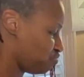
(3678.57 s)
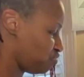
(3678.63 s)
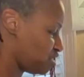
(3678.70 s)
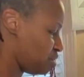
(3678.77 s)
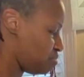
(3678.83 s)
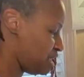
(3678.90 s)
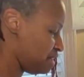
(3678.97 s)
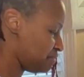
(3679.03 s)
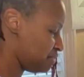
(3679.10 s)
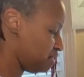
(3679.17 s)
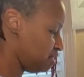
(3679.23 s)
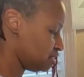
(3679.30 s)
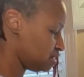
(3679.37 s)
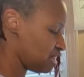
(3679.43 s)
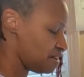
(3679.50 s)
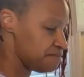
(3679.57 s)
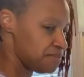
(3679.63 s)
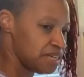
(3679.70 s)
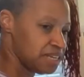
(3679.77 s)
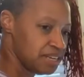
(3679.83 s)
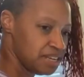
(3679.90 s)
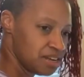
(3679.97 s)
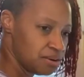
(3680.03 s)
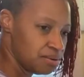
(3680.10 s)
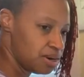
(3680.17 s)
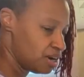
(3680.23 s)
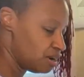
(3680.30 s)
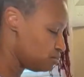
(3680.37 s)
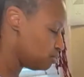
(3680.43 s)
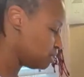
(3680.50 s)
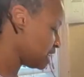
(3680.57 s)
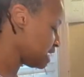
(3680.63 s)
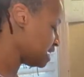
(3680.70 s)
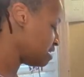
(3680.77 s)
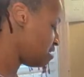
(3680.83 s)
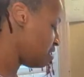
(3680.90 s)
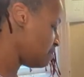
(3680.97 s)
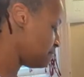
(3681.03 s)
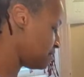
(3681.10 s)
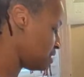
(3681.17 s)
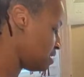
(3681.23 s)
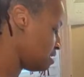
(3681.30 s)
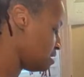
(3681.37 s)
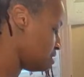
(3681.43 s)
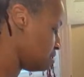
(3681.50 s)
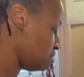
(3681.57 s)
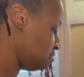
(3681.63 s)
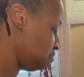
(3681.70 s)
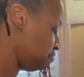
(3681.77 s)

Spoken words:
I'm gonna have to look that video up when I get off here.